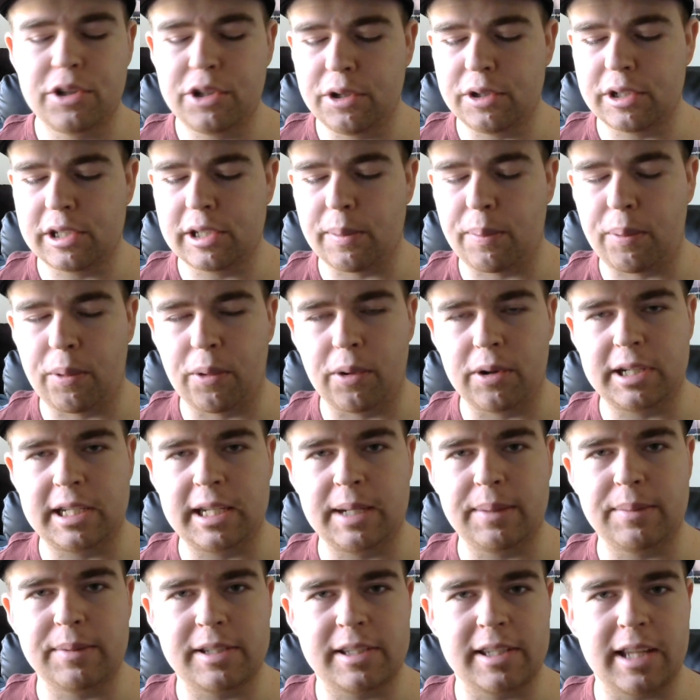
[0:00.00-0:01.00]
to support
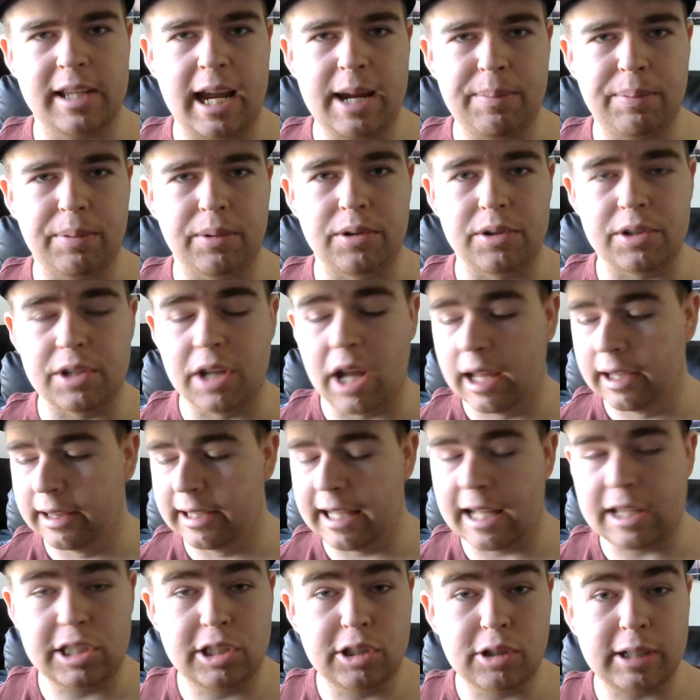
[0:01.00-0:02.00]
Team Snipers.
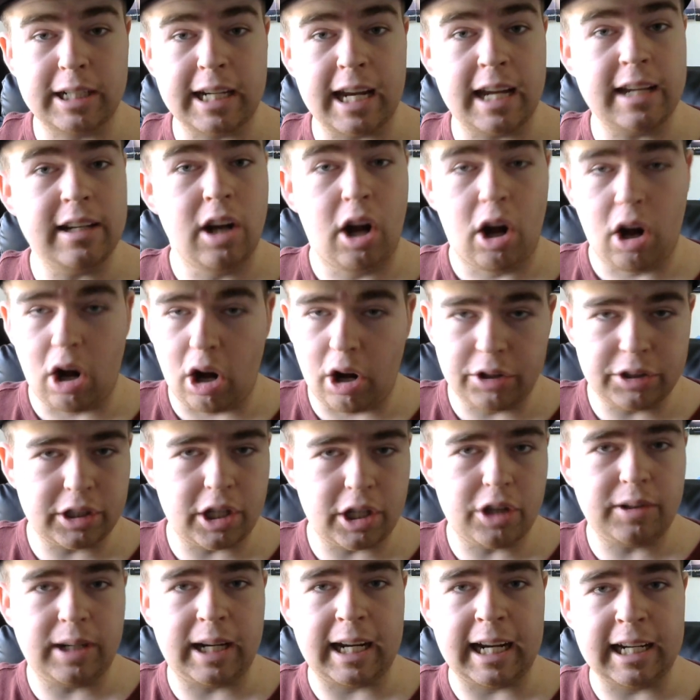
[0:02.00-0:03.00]
Let's look at all the
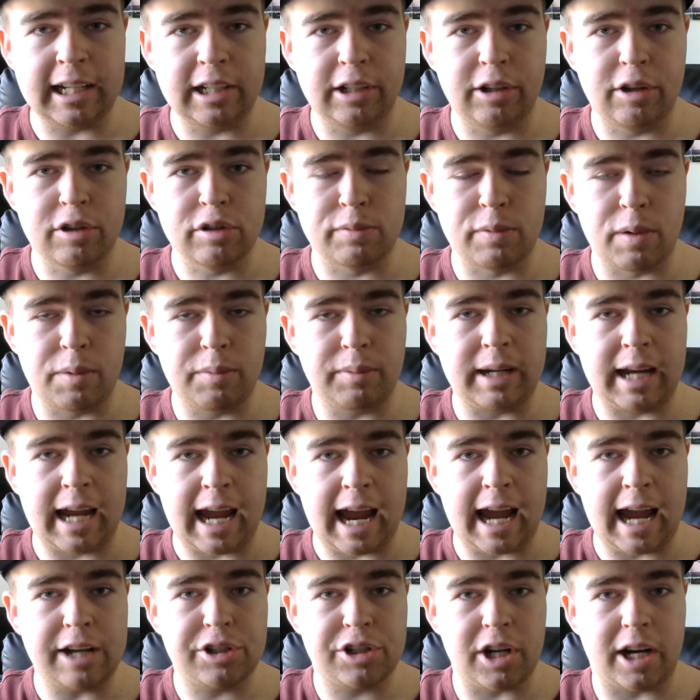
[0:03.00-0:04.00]
other Halos when we
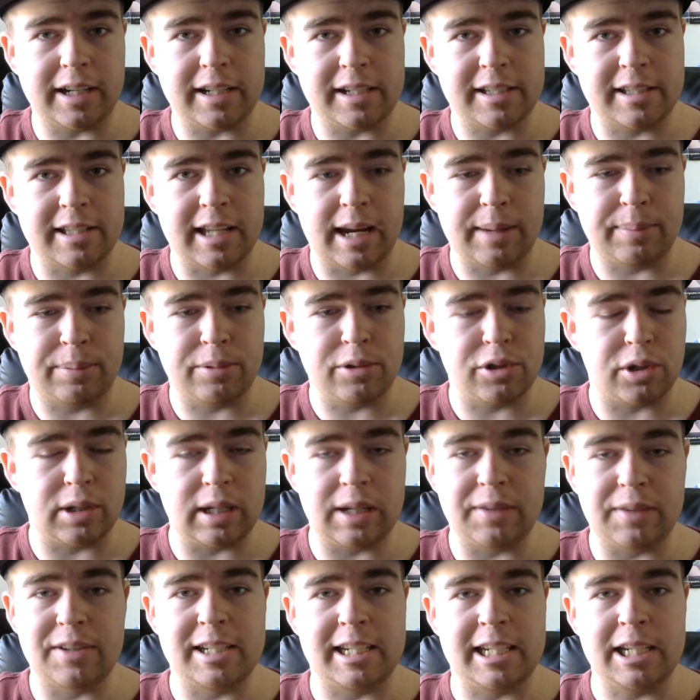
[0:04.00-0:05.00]
had Shoddy Snipers or
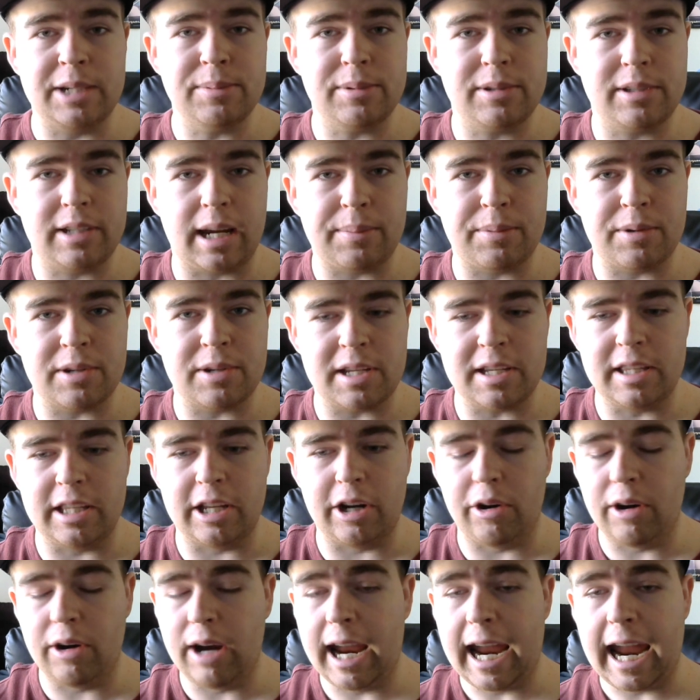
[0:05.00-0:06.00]
even Team Snipers in
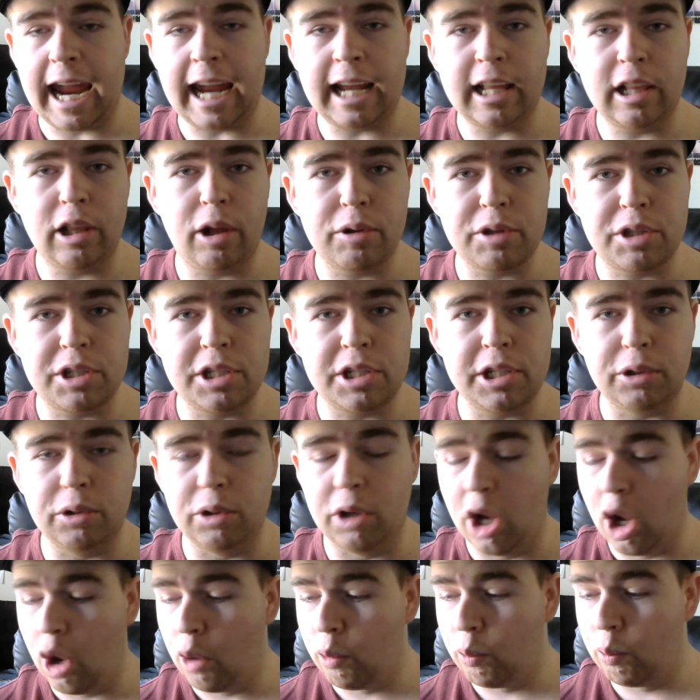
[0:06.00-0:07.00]
there. Halo
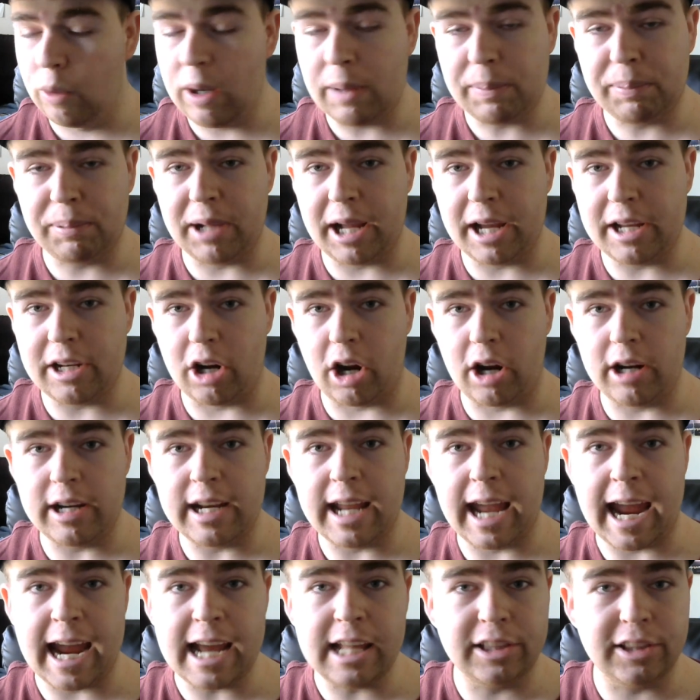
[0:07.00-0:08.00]
two, we played on
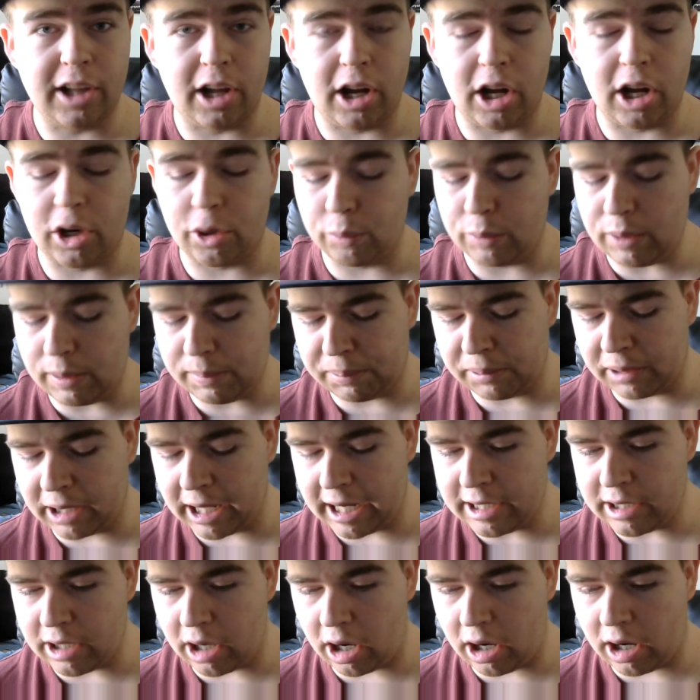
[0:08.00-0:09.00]
Headlong, we
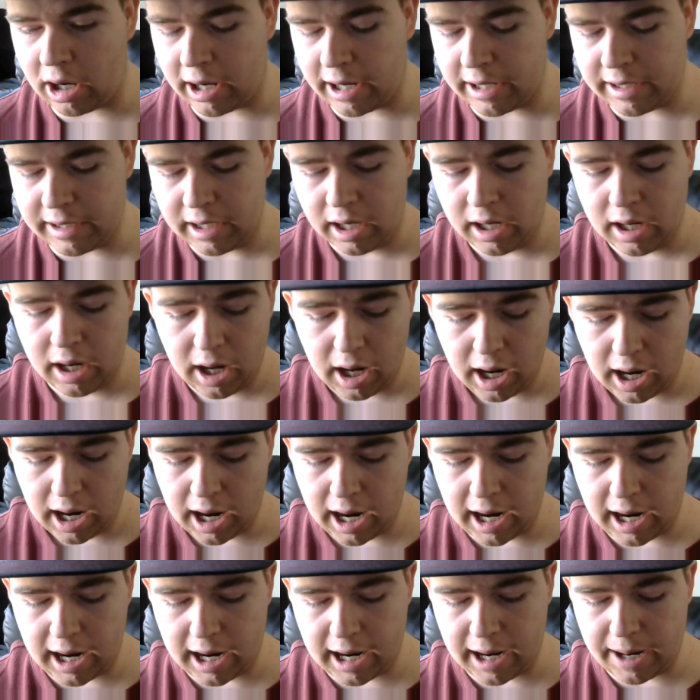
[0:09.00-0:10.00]
played on
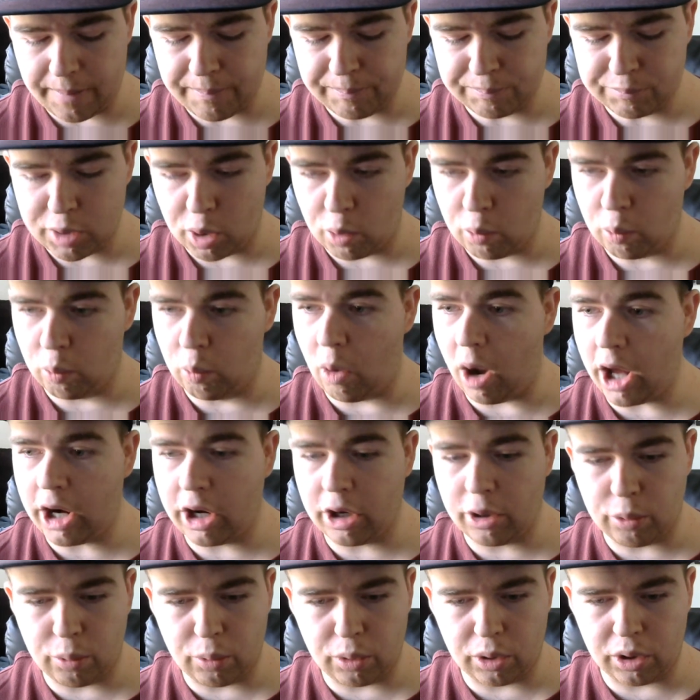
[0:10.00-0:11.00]
um,
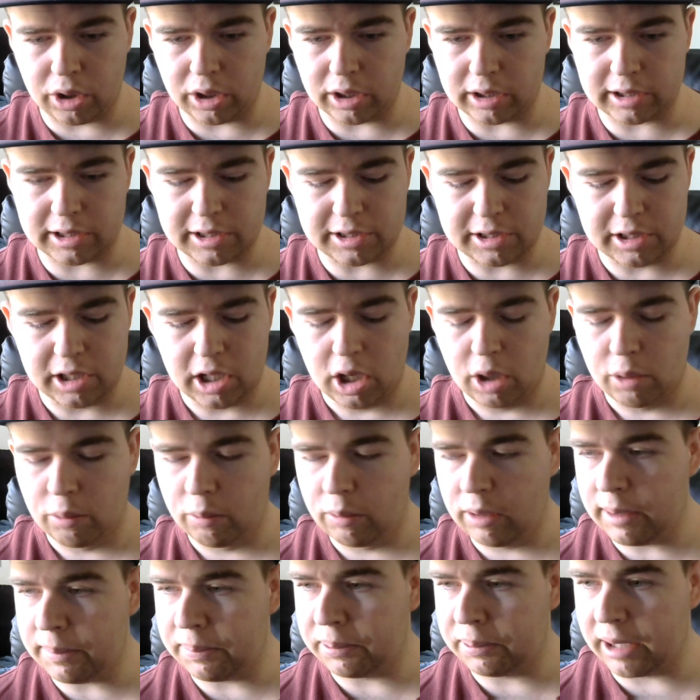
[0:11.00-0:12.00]
Waterworks,
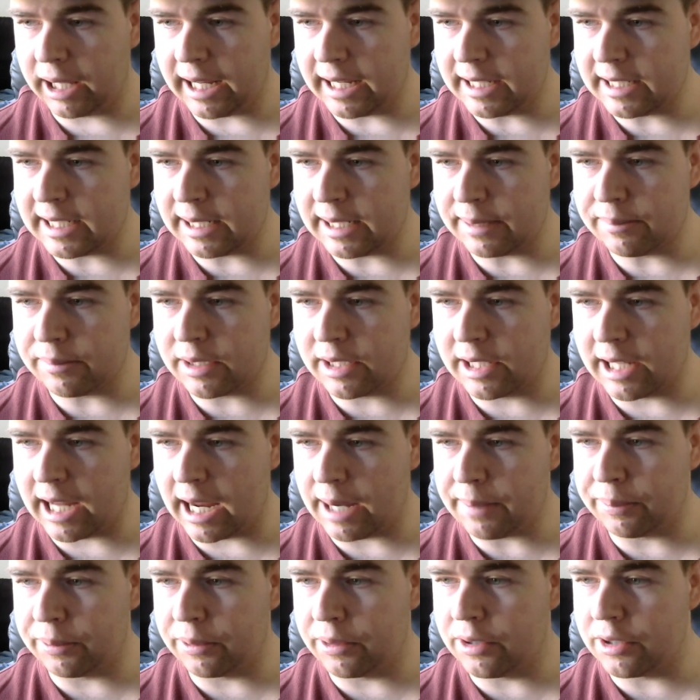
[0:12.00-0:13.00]
we played Team
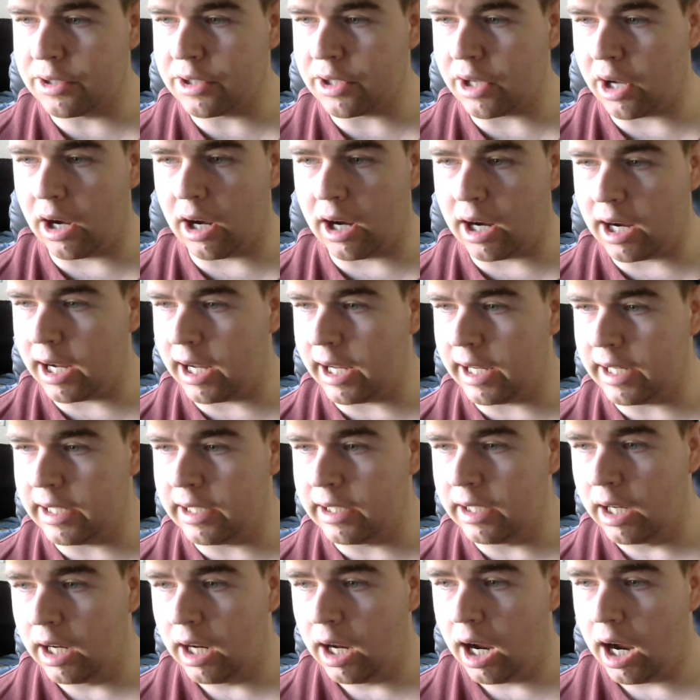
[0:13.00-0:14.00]
Snipers
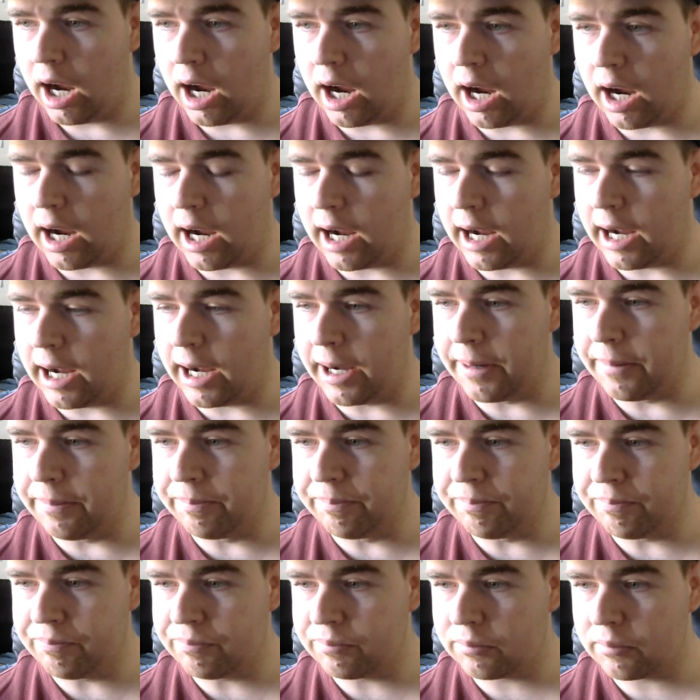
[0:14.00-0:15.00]
on um,